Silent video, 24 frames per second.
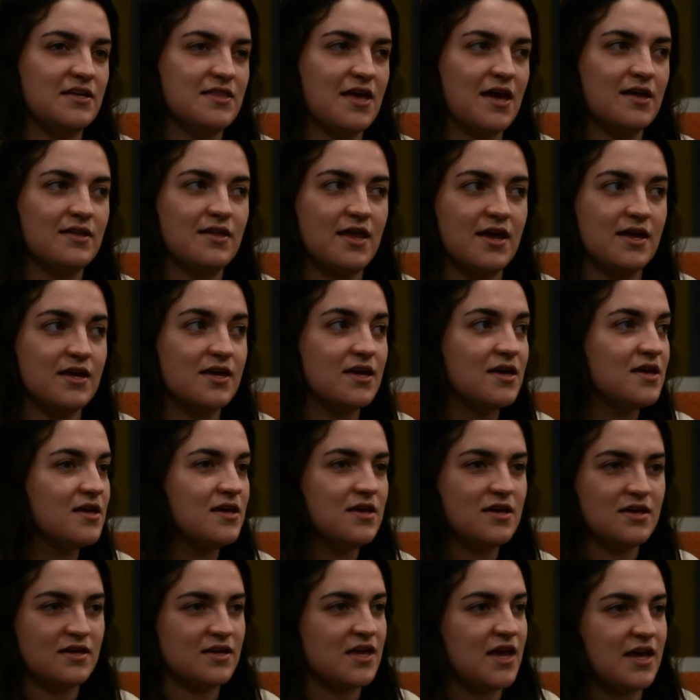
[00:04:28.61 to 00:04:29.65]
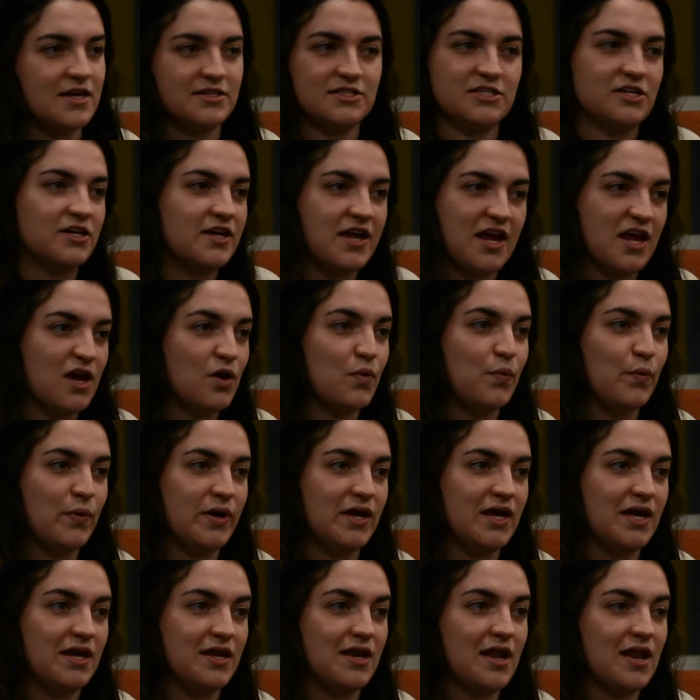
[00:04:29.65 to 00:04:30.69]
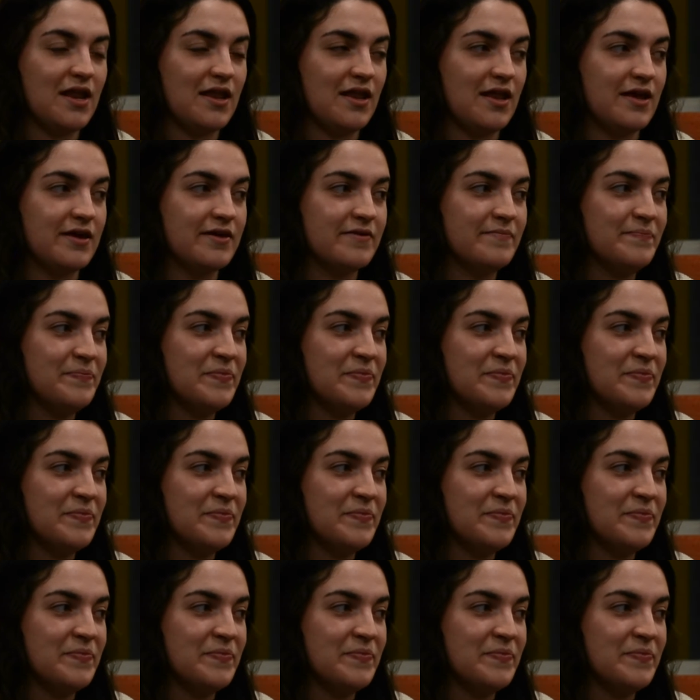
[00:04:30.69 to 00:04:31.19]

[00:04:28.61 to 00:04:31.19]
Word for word: that like cancer can't win like